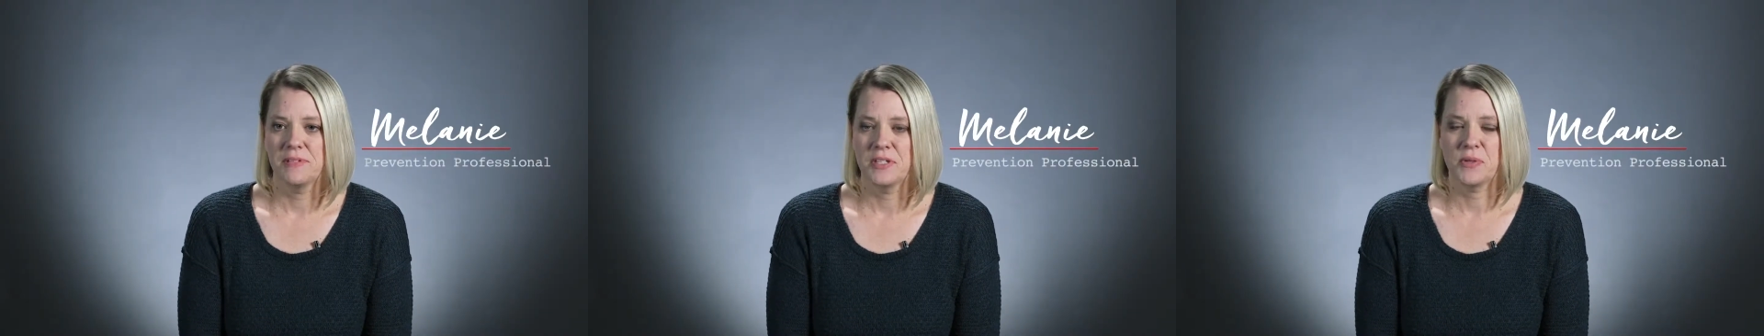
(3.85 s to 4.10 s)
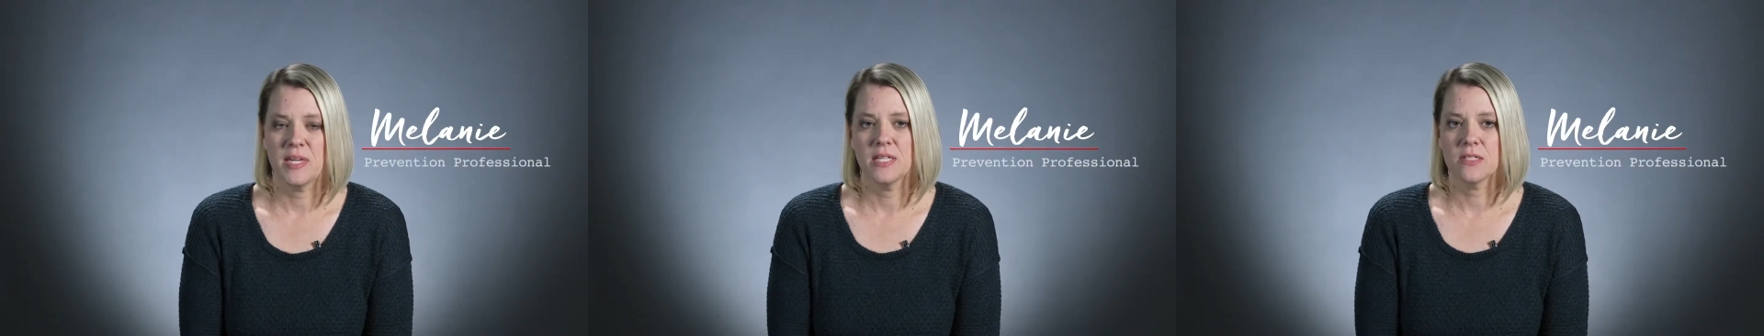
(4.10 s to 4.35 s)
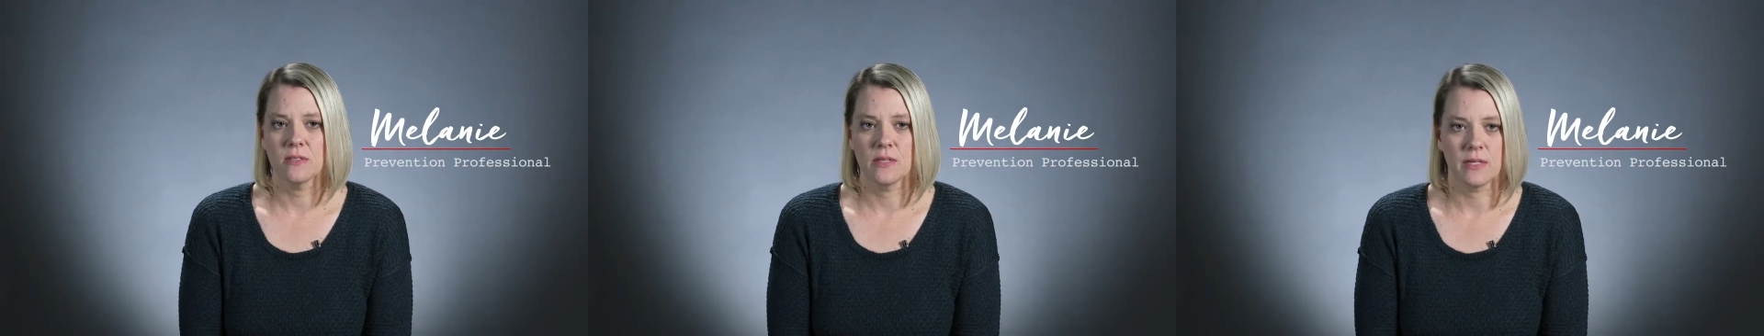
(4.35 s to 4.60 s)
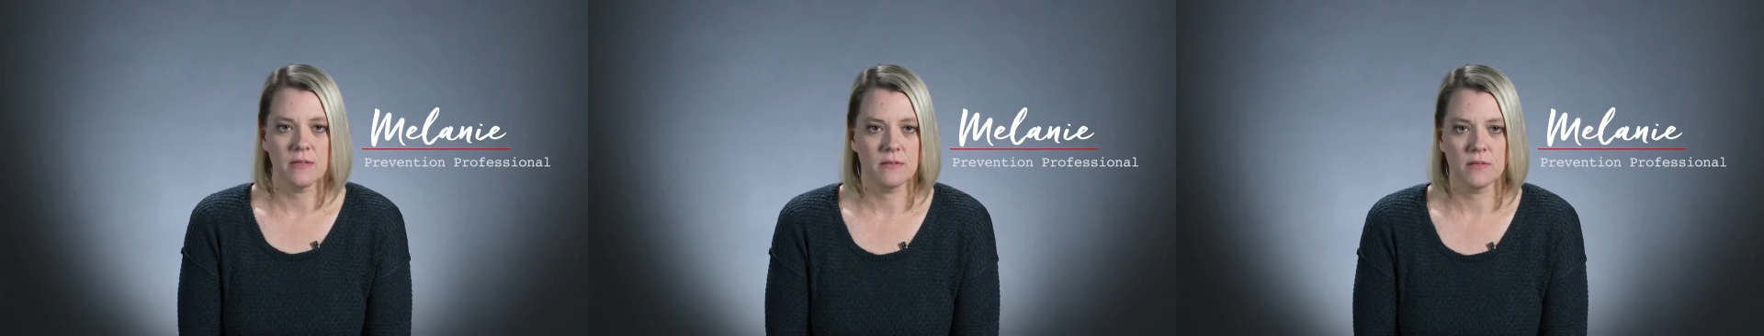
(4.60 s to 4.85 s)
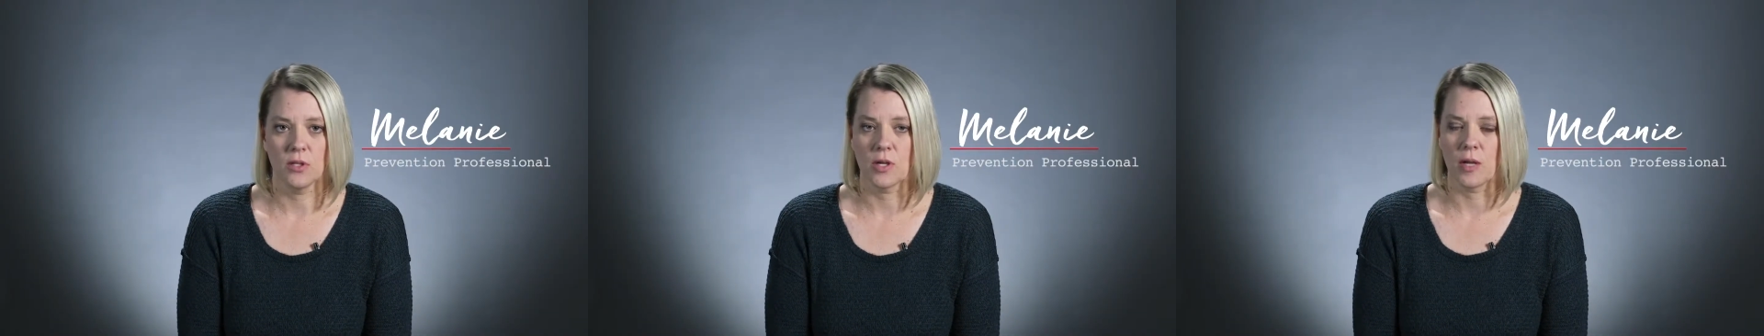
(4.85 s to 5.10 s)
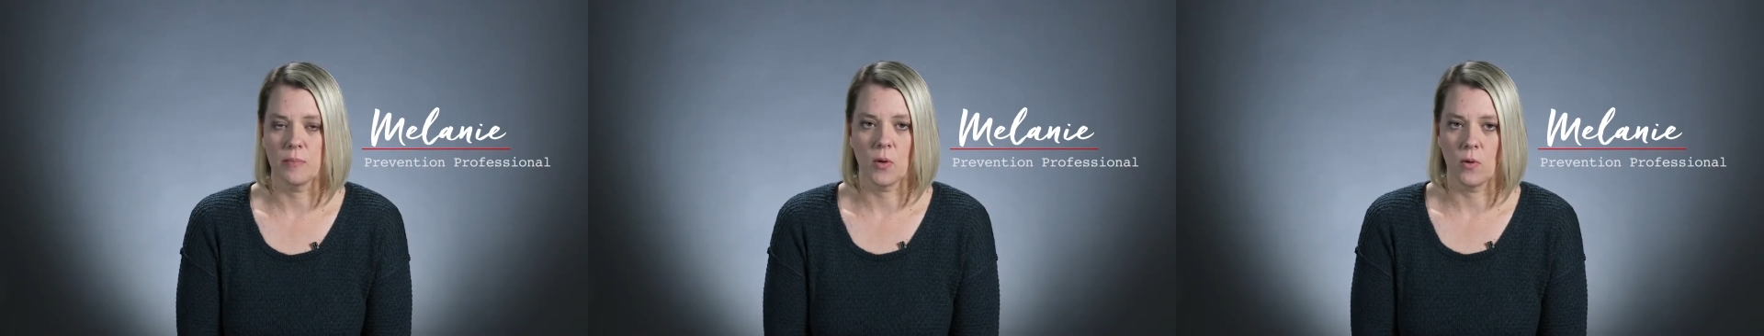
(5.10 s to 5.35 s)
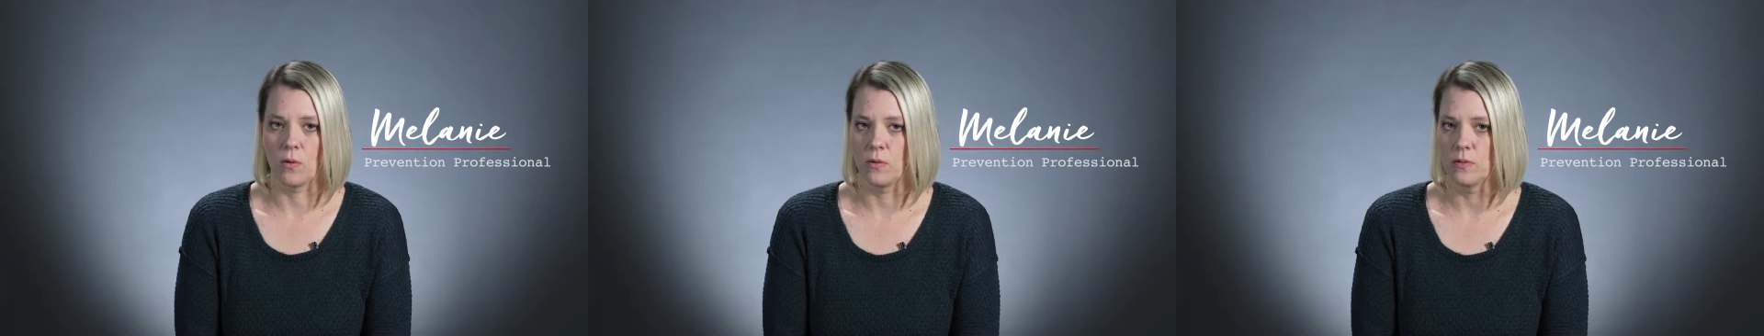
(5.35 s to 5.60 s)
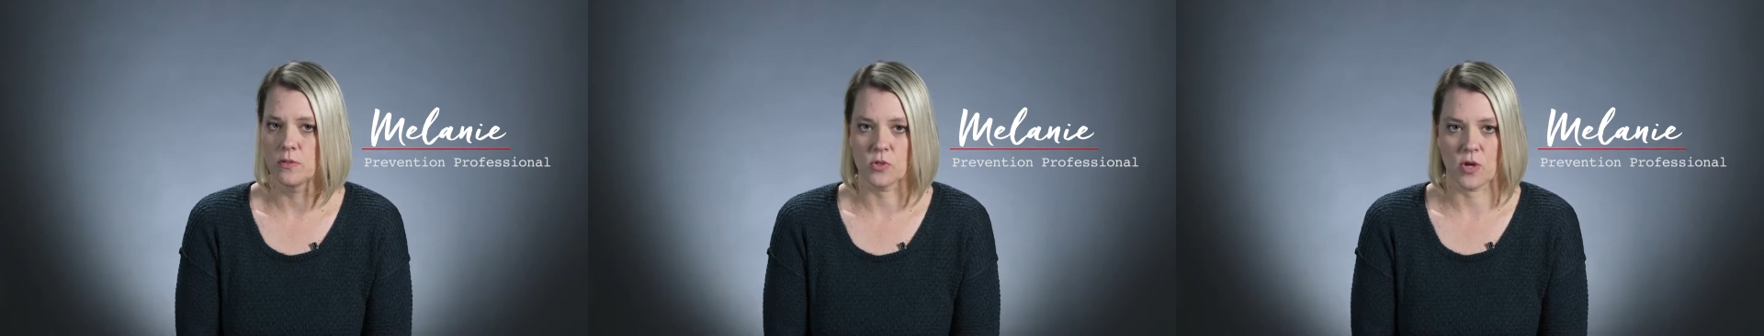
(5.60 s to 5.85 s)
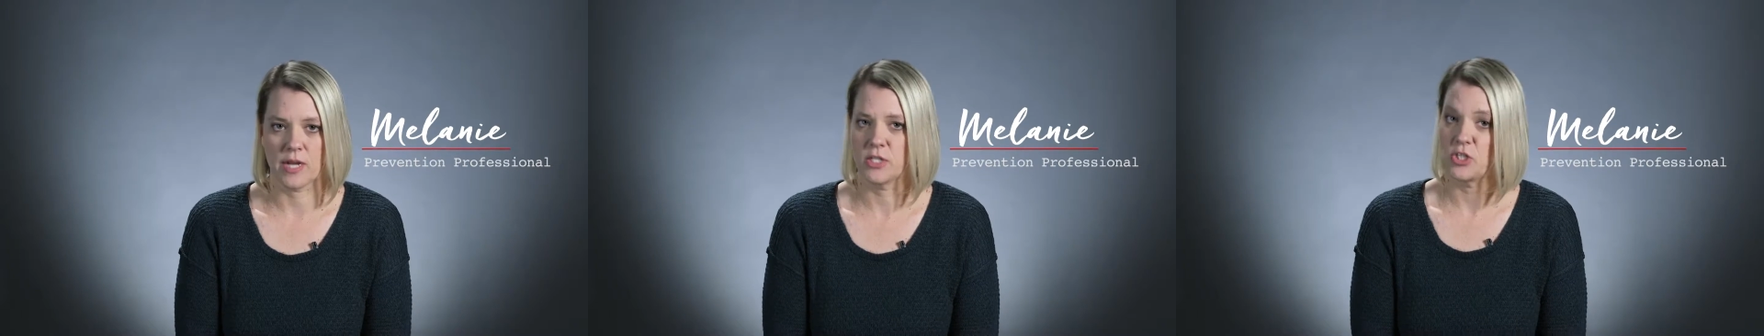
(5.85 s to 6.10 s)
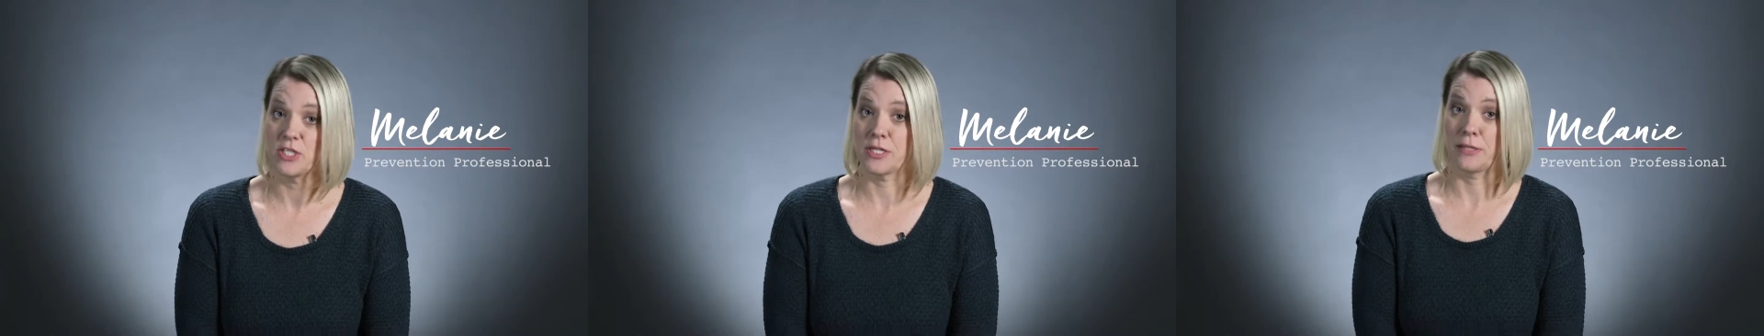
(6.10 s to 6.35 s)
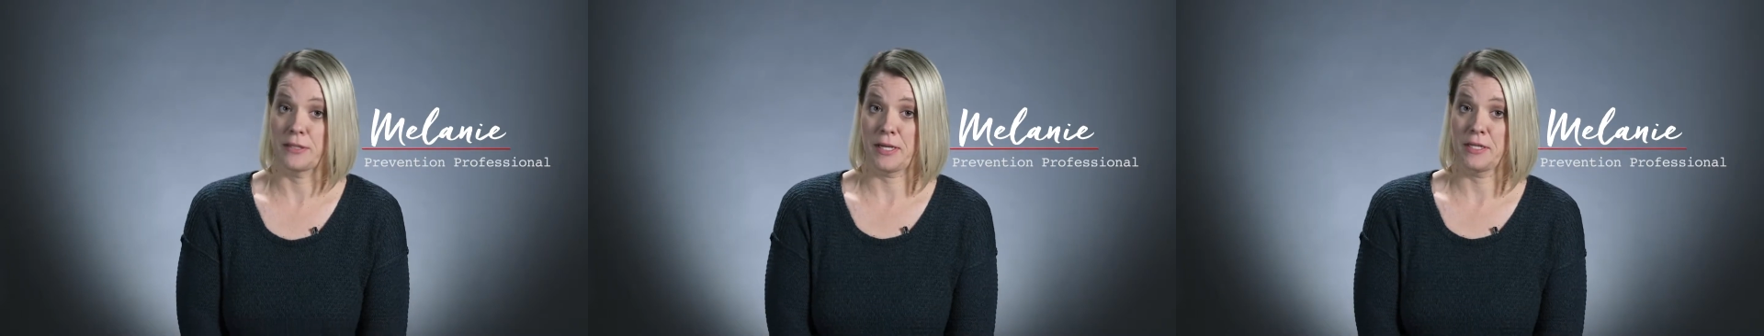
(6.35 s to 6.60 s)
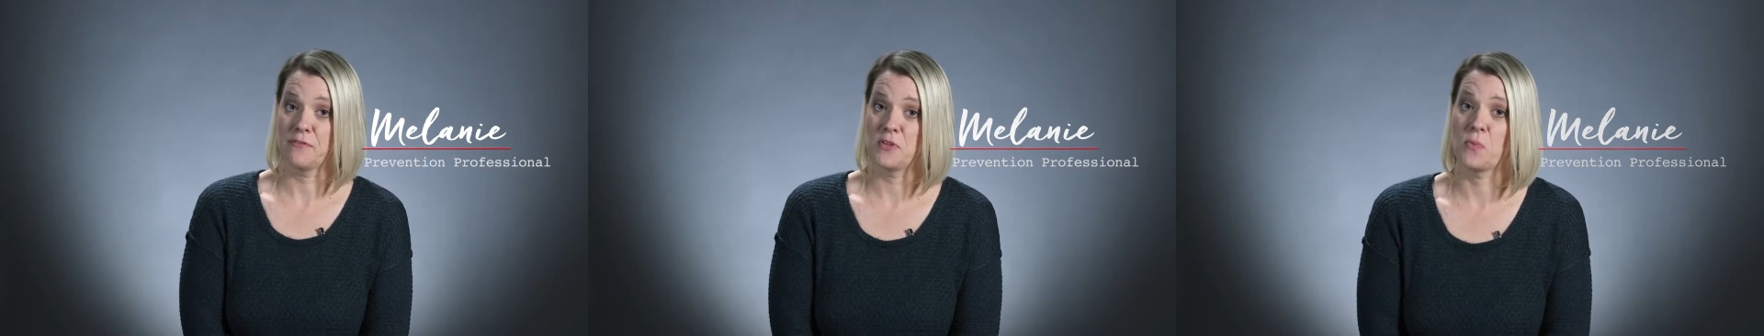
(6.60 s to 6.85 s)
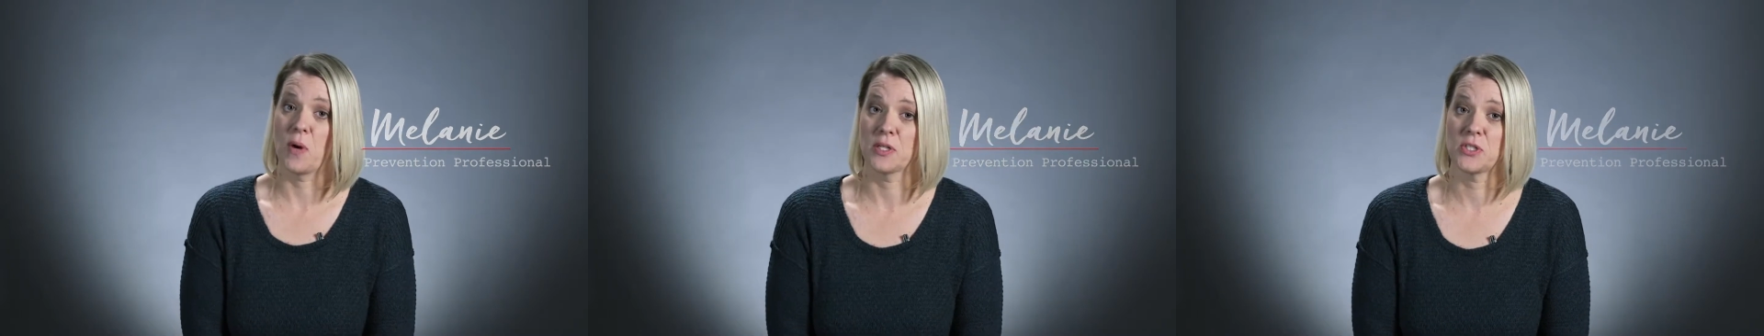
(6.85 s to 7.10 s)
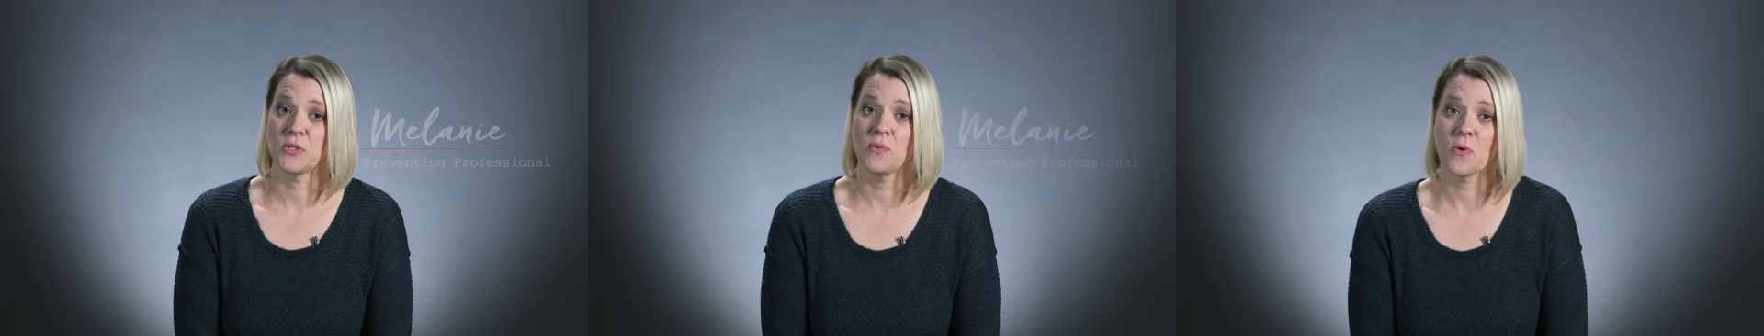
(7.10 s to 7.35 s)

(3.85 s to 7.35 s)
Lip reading: you know, easily look up goal strategies online if you want to,